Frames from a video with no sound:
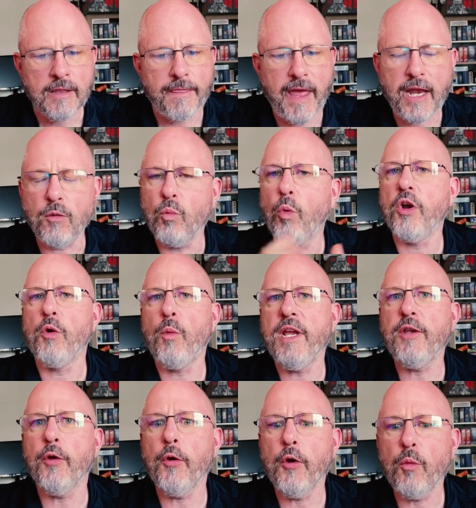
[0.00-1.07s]
then what do we
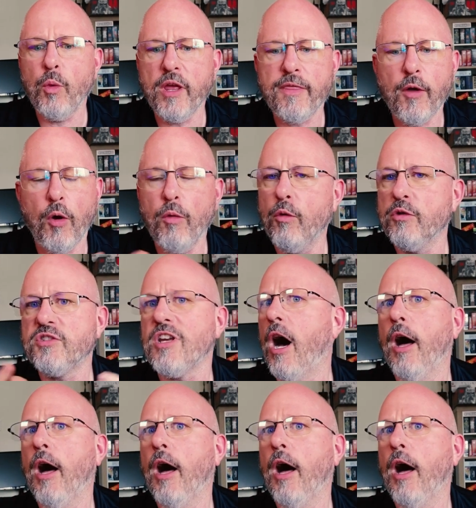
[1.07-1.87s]
do with all those